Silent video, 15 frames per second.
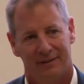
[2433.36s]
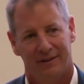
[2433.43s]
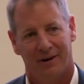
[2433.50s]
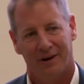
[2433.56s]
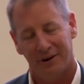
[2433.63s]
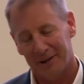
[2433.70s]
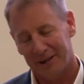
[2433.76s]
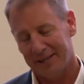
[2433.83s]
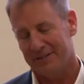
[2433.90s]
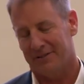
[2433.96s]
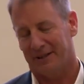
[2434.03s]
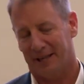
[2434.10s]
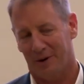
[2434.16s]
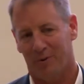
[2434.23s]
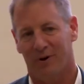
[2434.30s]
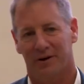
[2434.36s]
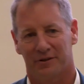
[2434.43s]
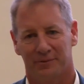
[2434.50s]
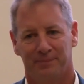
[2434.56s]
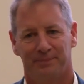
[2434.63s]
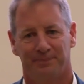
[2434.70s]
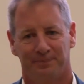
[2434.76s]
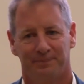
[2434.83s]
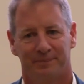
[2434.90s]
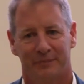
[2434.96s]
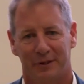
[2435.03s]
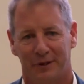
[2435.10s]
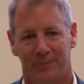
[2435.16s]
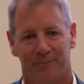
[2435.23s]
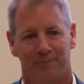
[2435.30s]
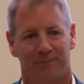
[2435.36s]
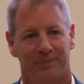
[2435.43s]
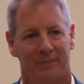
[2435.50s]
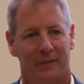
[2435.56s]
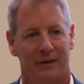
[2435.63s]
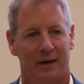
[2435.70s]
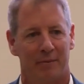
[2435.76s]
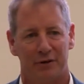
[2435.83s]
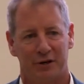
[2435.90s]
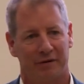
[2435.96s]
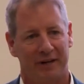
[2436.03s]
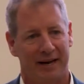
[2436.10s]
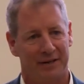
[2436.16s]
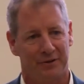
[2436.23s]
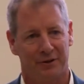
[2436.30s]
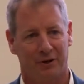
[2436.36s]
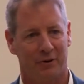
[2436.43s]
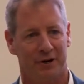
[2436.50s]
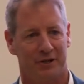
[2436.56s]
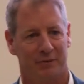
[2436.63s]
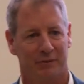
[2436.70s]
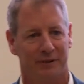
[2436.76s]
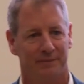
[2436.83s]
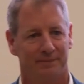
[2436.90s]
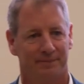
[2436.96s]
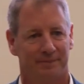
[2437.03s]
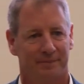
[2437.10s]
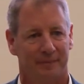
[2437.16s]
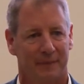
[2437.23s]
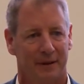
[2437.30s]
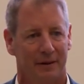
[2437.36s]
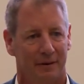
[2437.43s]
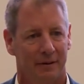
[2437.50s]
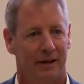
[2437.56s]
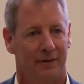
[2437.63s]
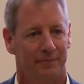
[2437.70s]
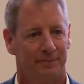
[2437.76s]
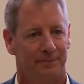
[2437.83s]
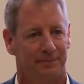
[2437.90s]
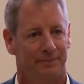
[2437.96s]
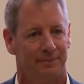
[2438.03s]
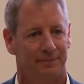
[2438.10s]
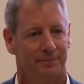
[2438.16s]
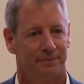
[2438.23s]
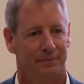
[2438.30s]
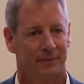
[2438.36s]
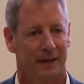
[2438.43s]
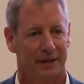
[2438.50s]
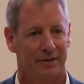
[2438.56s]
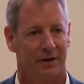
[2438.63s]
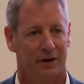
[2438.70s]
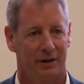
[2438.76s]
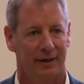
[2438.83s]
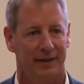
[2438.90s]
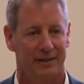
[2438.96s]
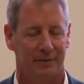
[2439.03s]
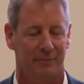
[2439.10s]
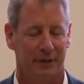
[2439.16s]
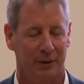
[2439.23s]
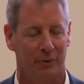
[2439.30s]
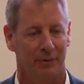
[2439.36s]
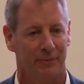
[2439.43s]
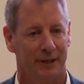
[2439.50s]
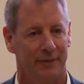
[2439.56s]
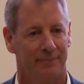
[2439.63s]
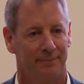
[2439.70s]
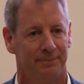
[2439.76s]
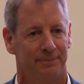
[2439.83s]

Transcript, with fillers: hurricanes are going to get worse. So yeah, I'm not sure if that answers your question, but yeah, it's a, hard, so it's, it's, hard. A, it's a big one. Yeah.